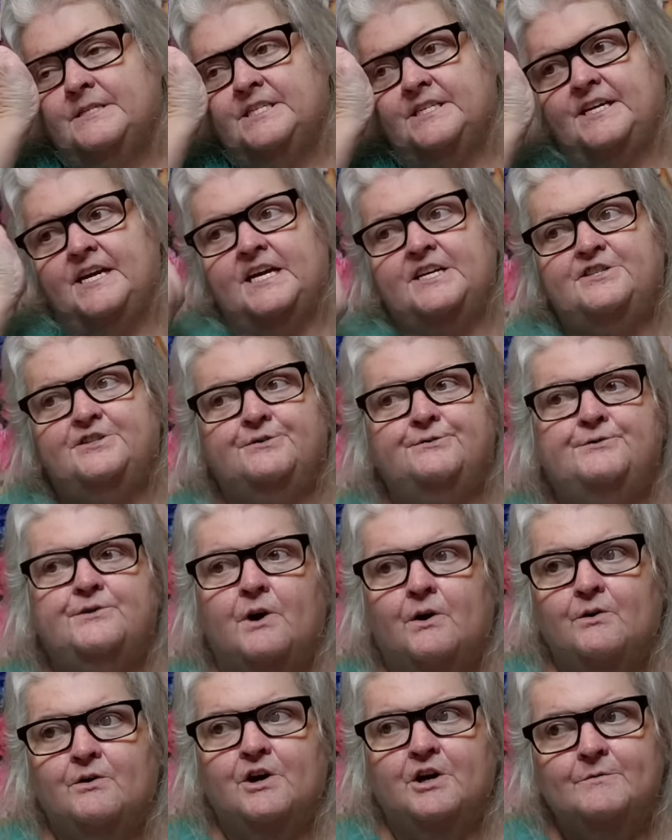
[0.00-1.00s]
in case you
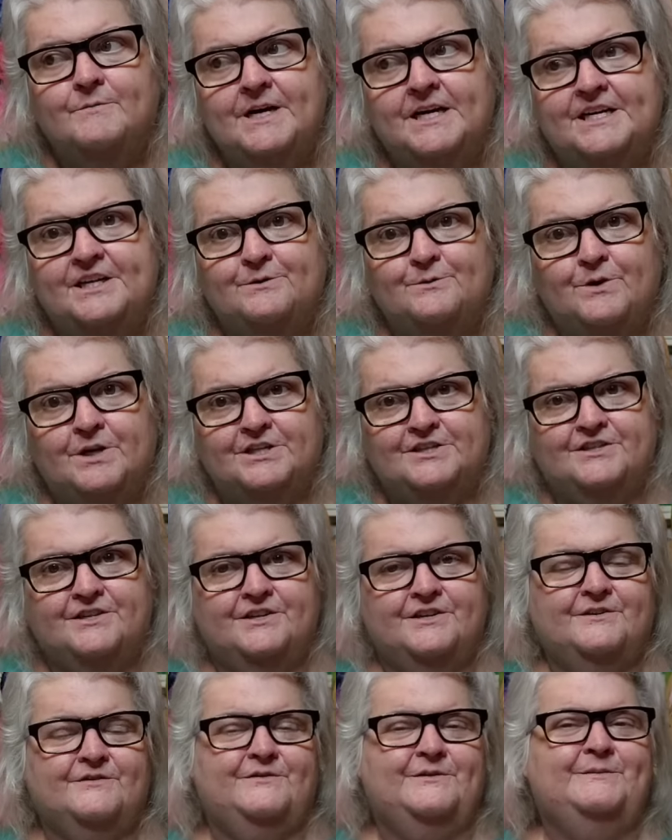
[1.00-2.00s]
don't go back and watch
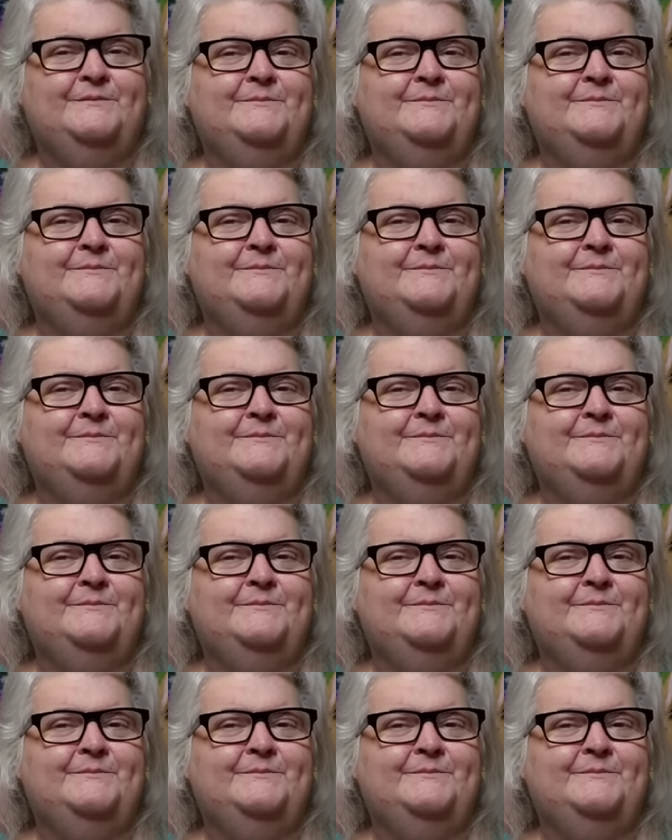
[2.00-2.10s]
the